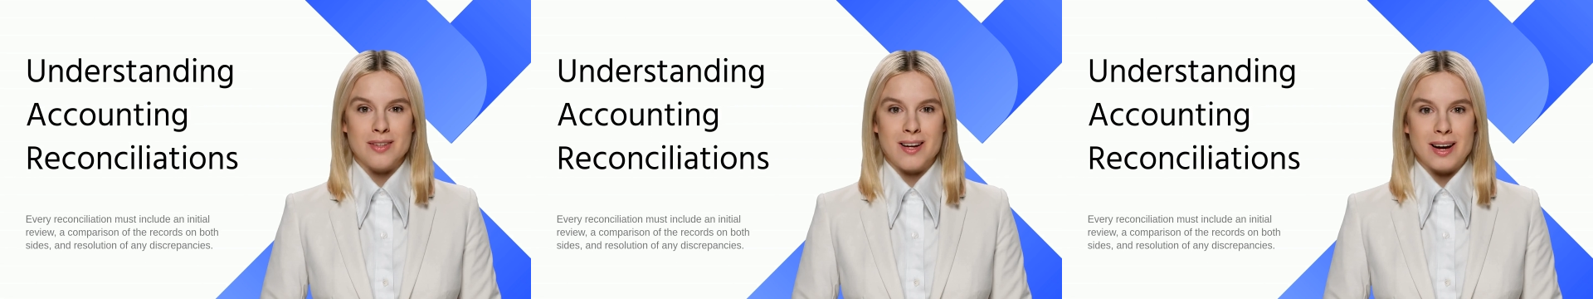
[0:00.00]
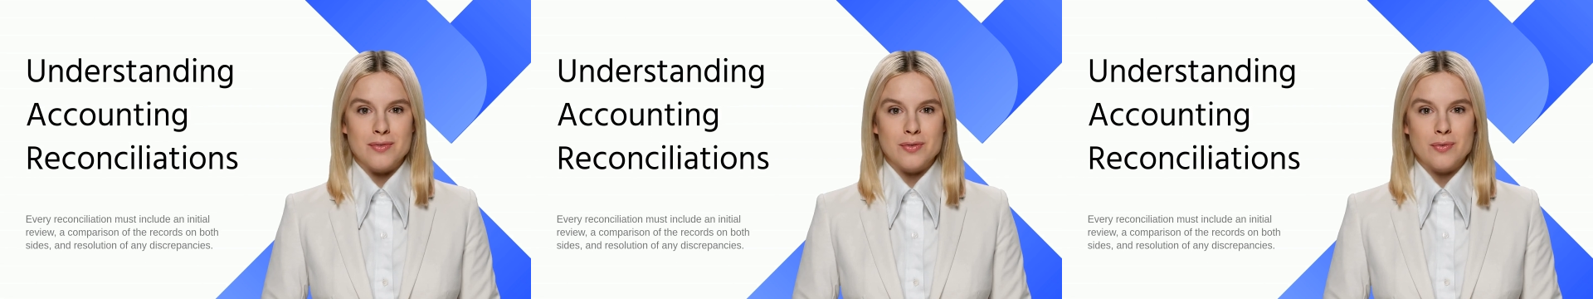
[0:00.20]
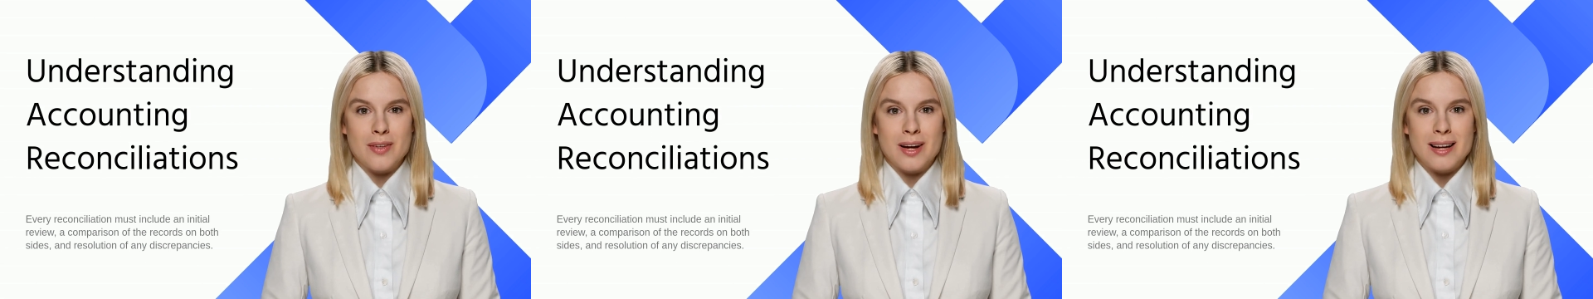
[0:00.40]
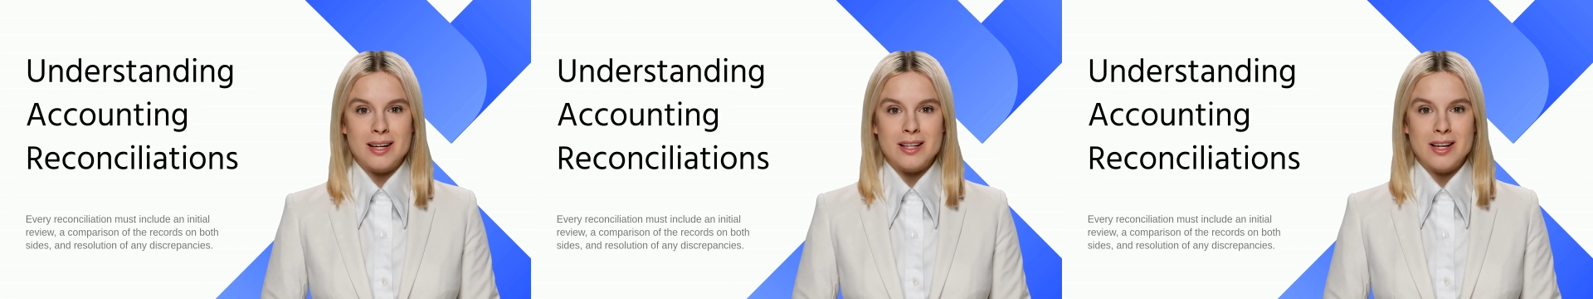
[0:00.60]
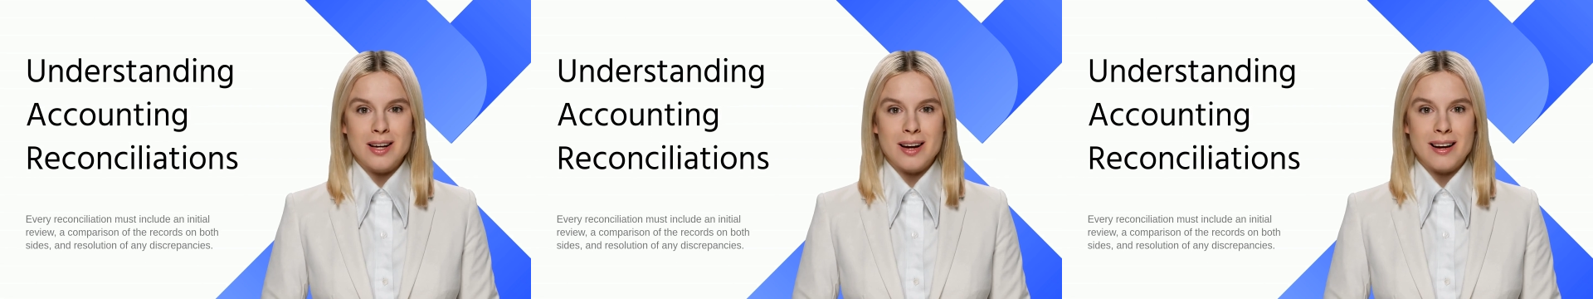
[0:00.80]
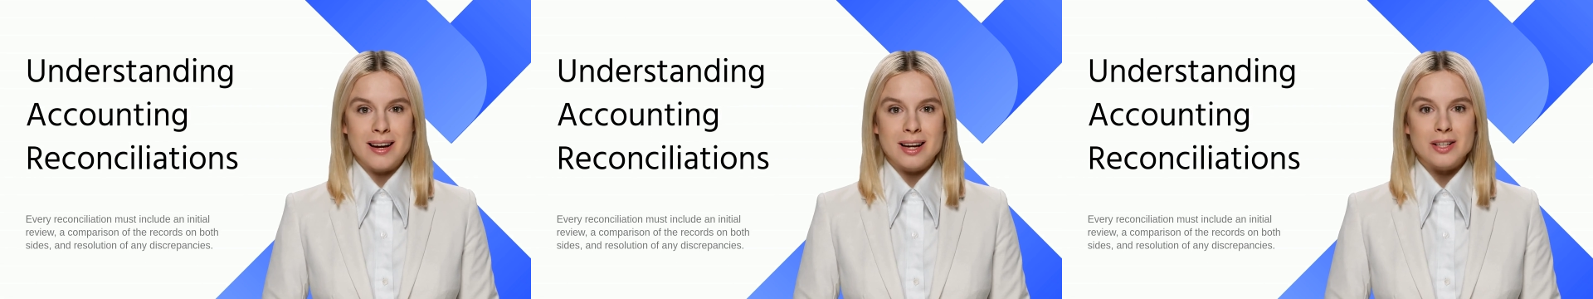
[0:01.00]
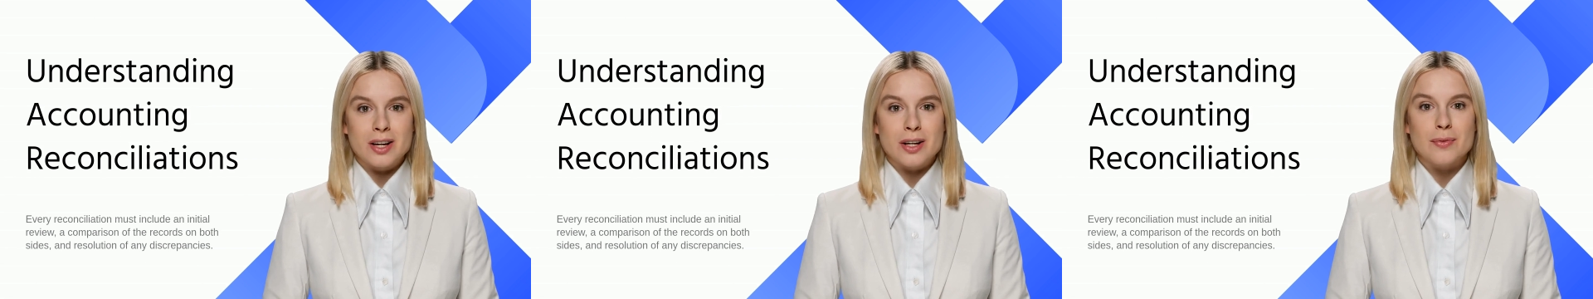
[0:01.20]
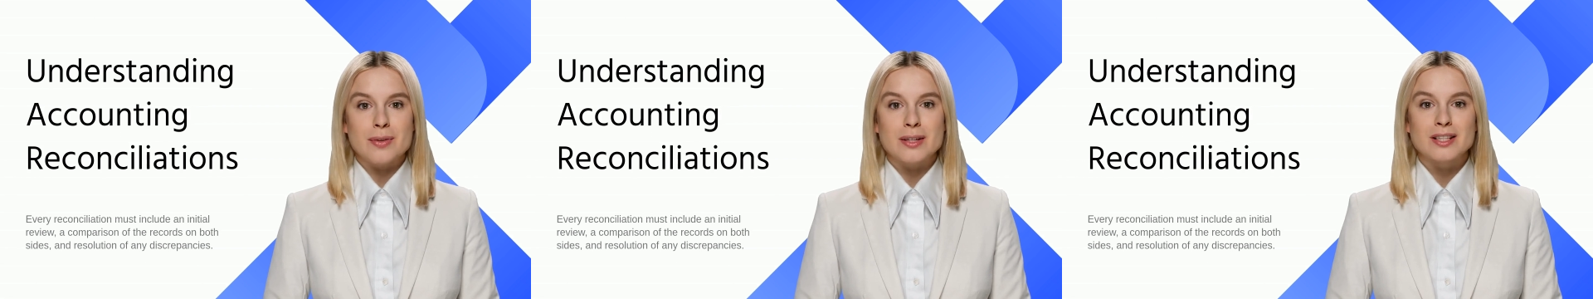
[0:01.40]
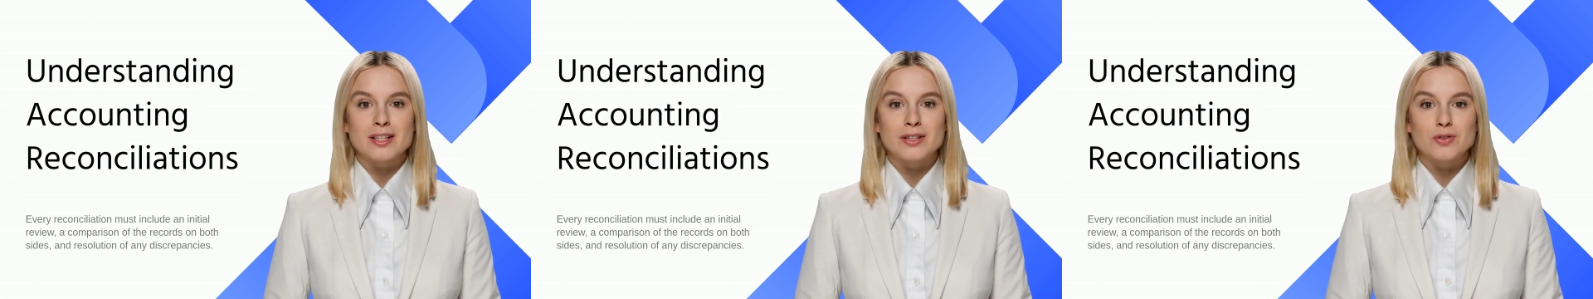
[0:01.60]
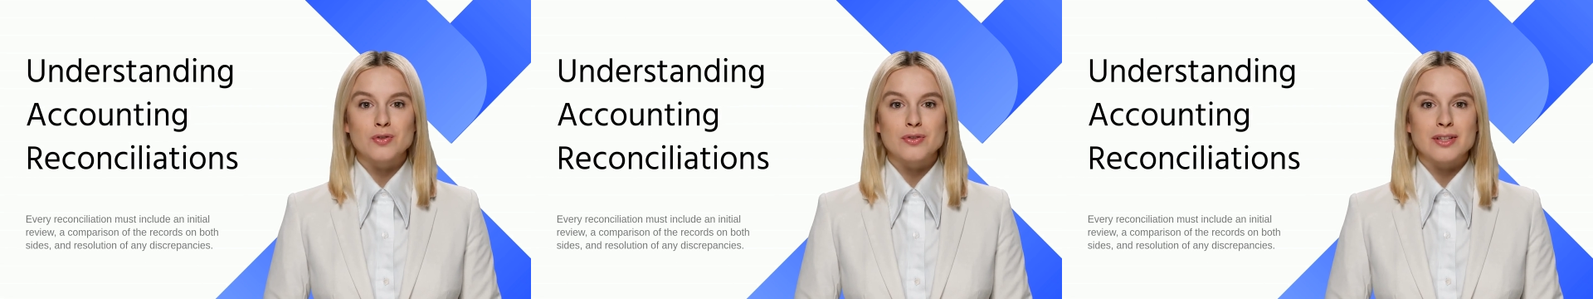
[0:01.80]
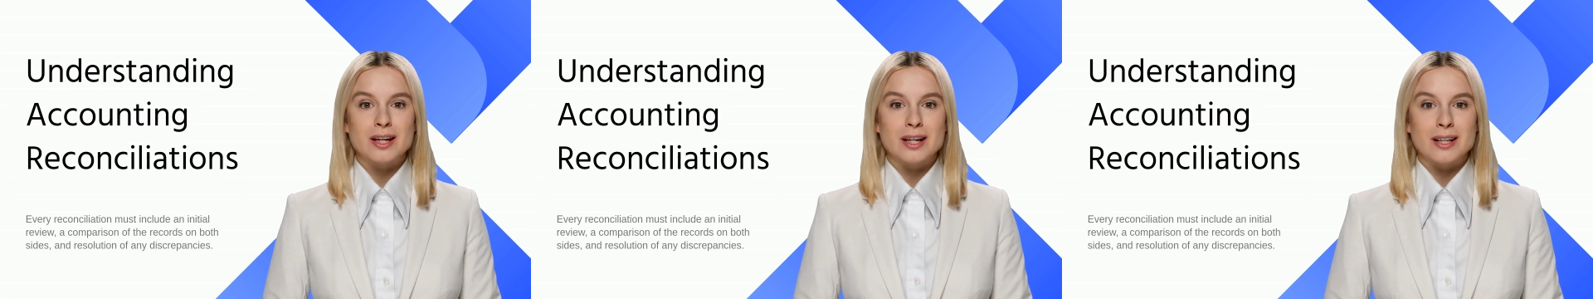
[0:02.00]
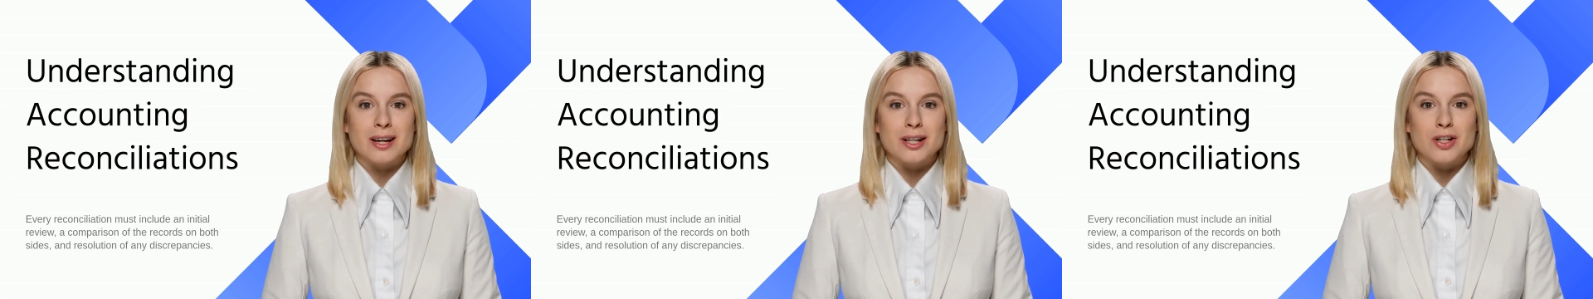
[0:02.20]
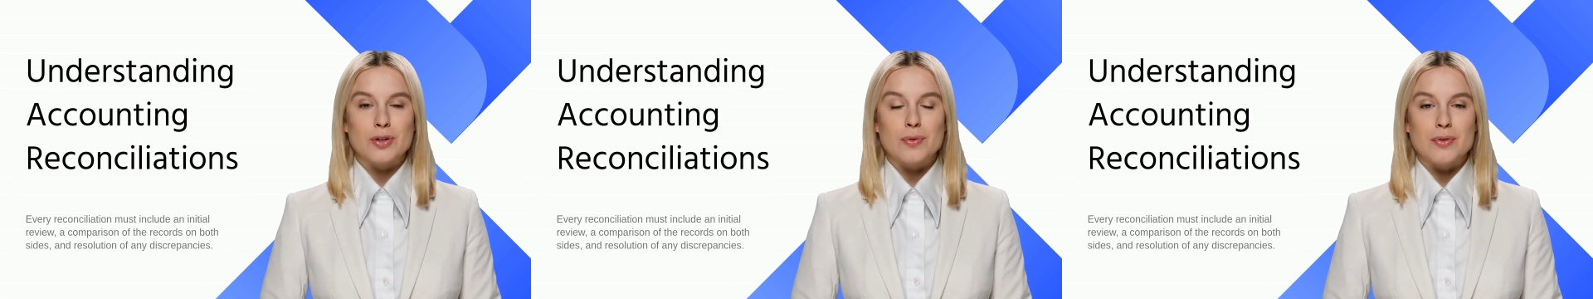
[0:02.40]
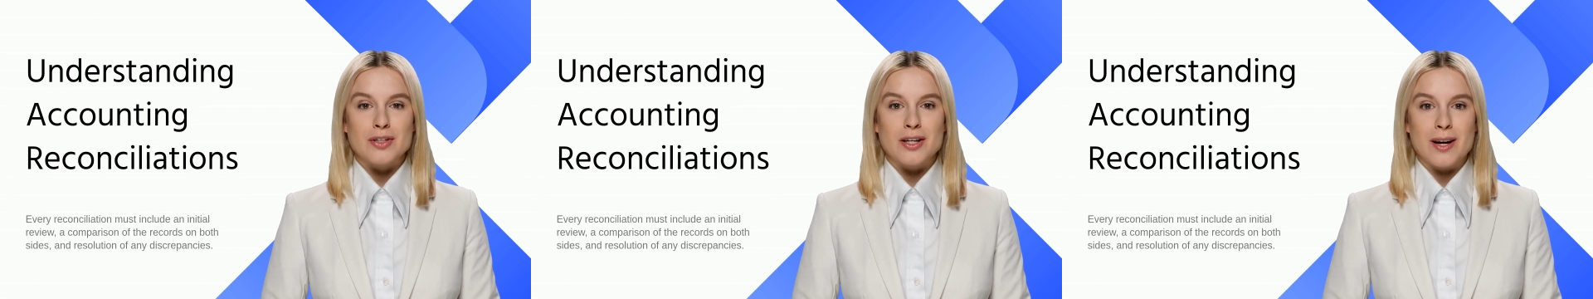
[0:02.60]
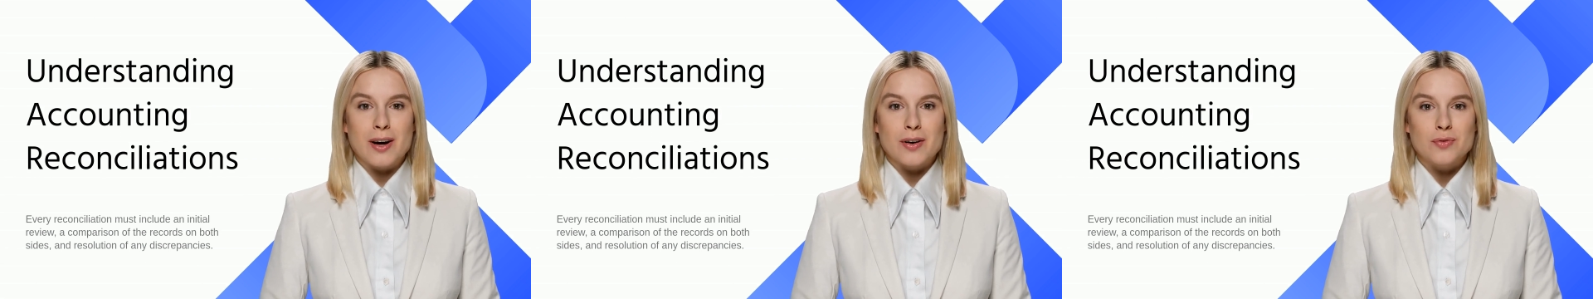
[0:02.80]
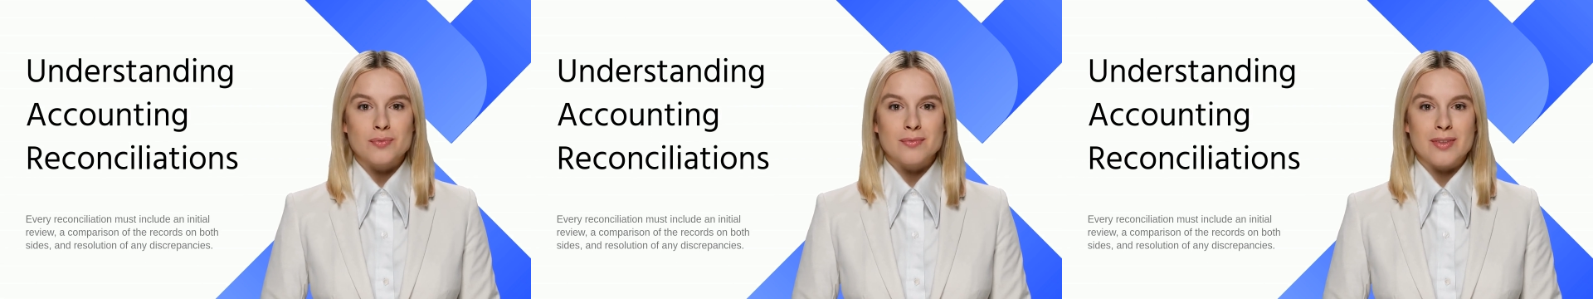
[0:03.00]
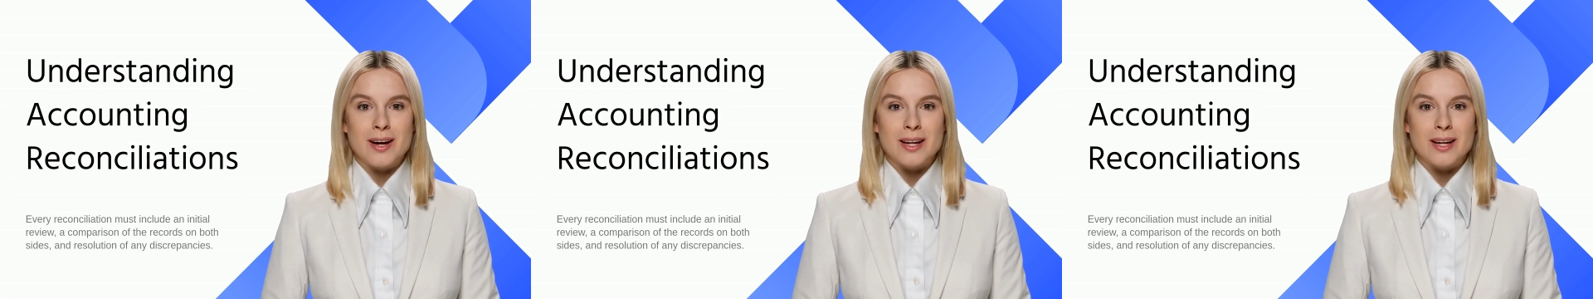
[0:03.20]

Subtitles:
Every reconciliation must include an initial review,